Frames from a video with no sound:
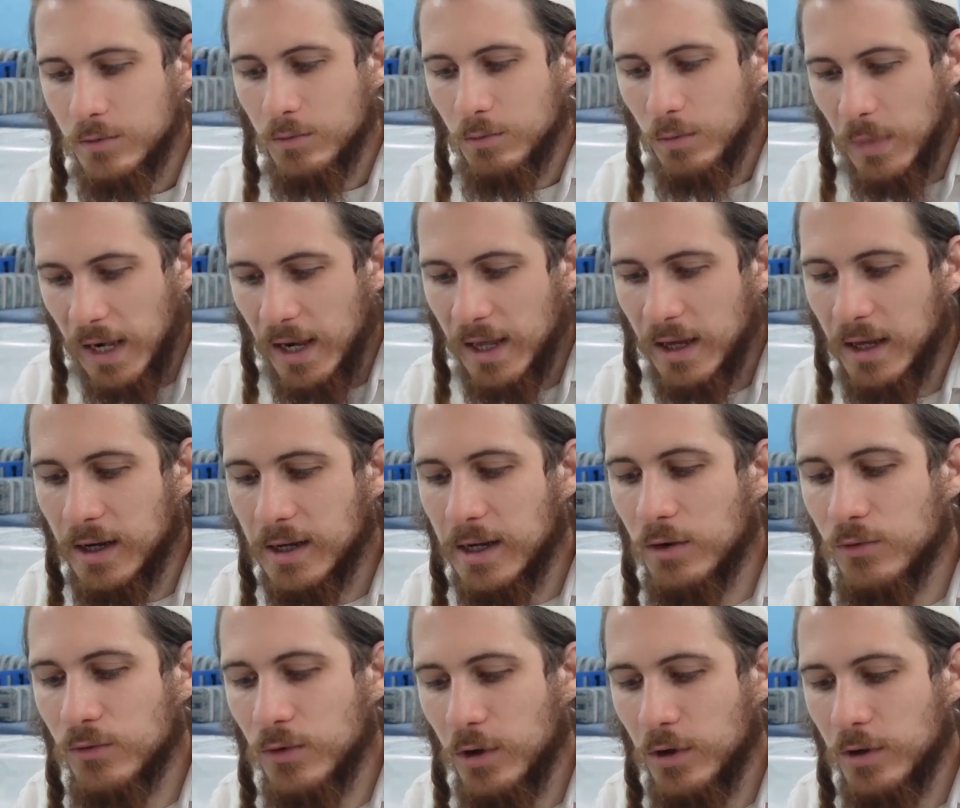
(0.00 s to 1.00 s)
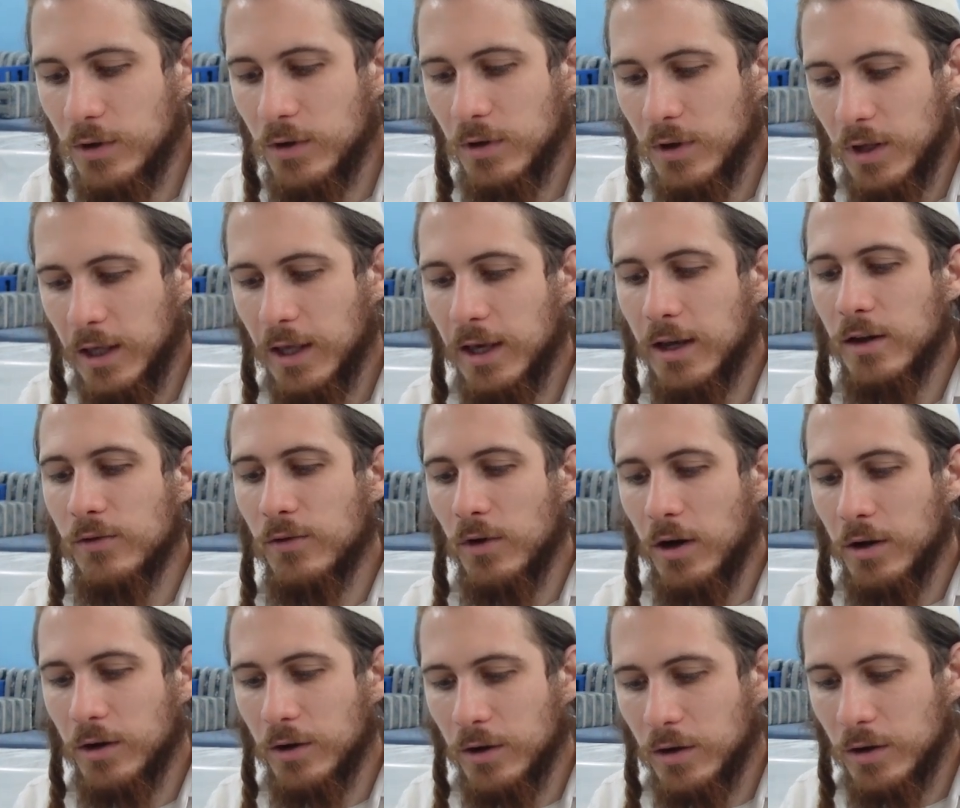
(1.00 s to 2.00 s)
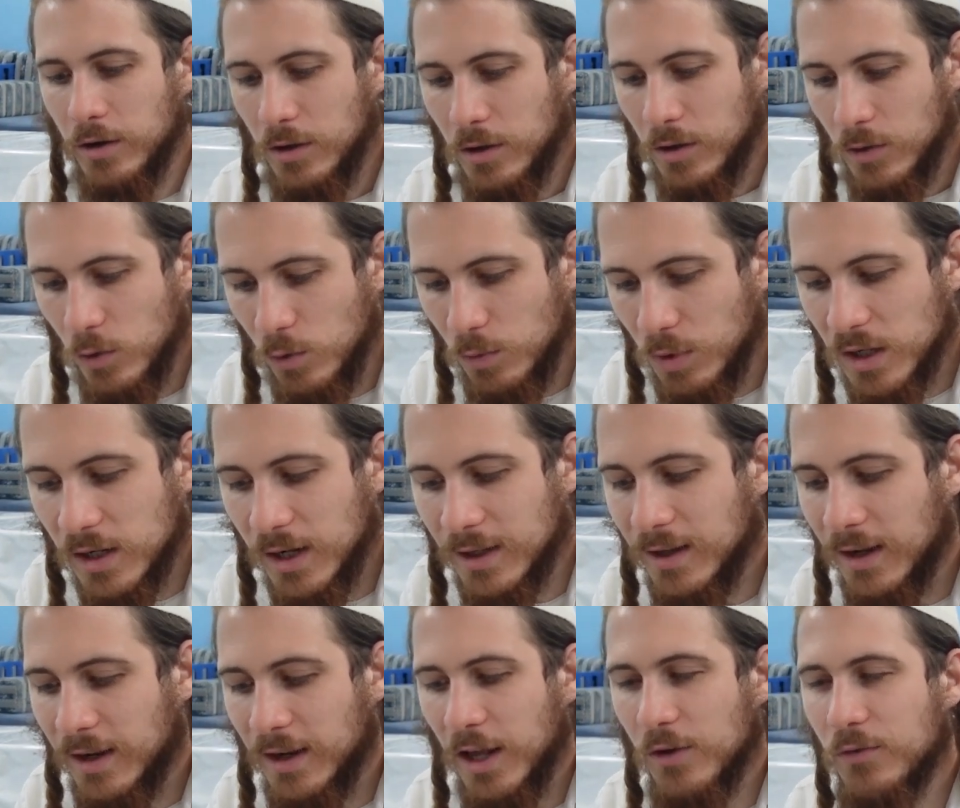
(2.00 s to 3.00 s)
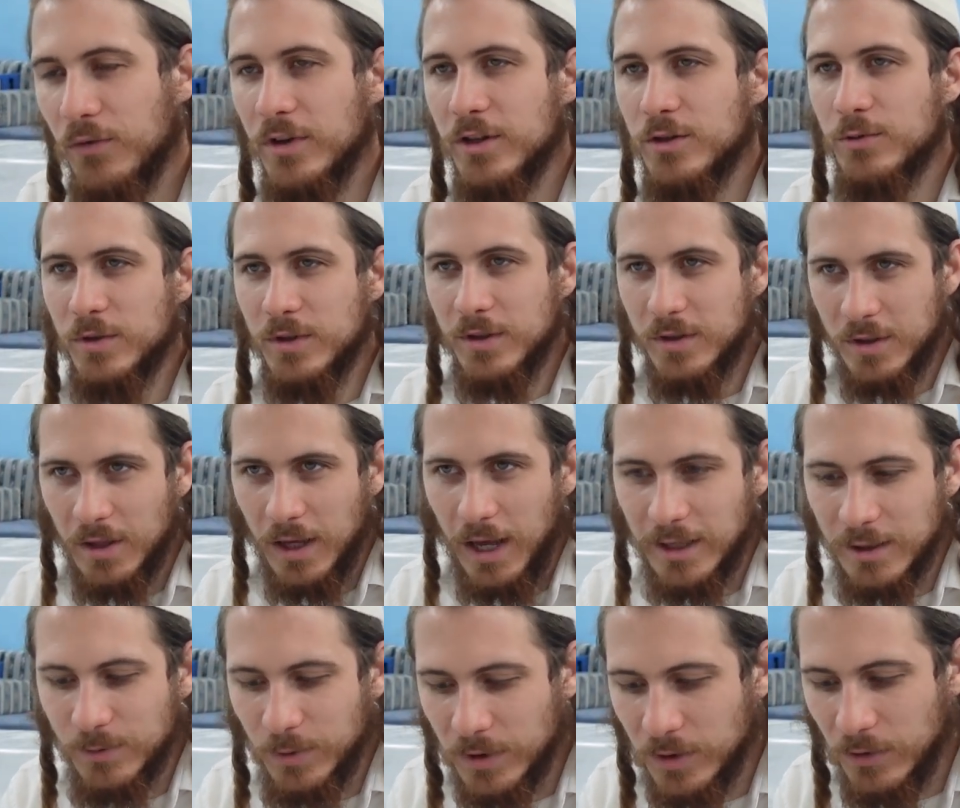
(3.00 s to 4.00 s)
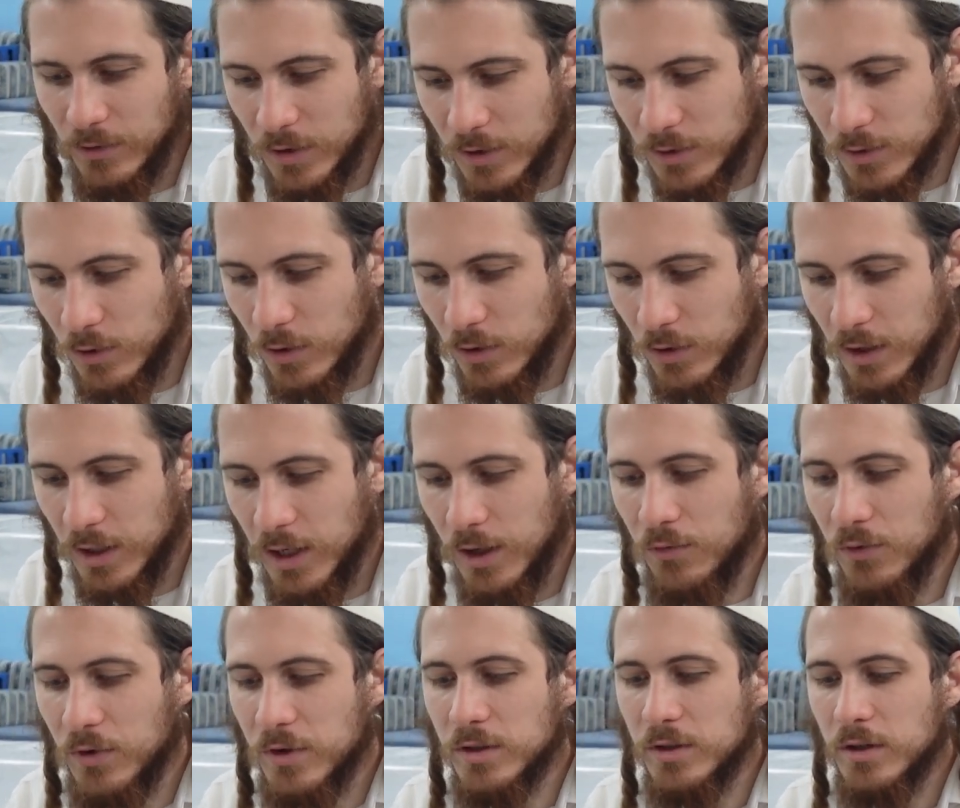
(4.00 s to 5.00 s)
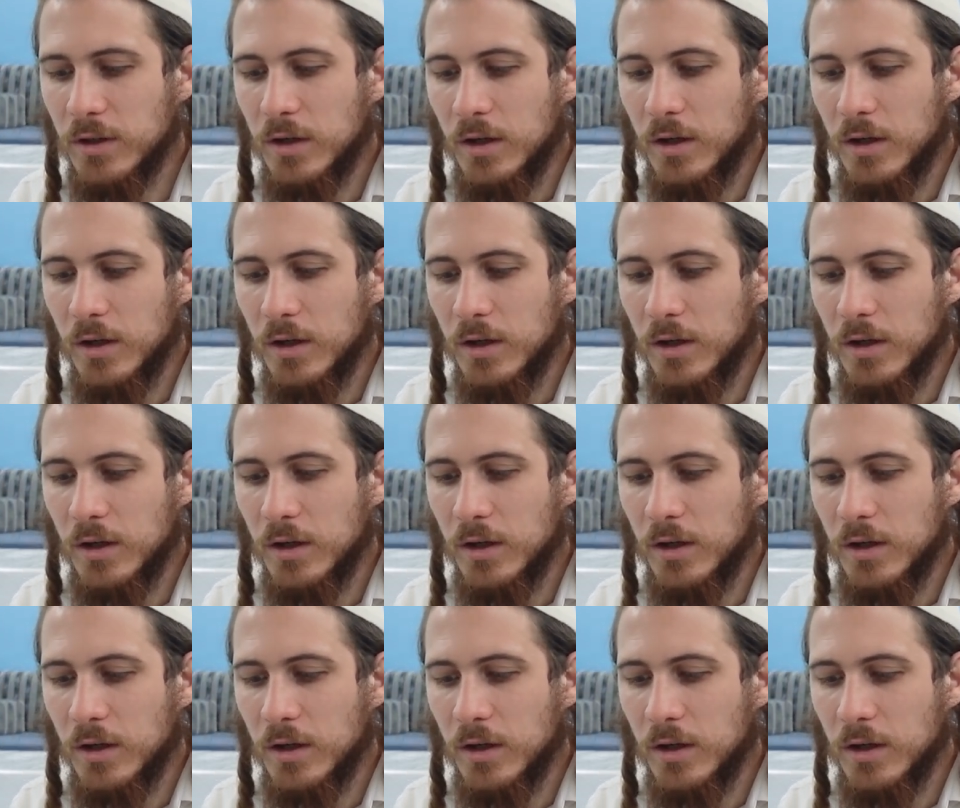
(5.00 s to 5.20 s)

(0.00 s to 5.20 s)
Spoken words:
Melech ha-kavod, the king of honor, hu b'chinat ha-nefesh, which is the aspect of the soul, the nefesh.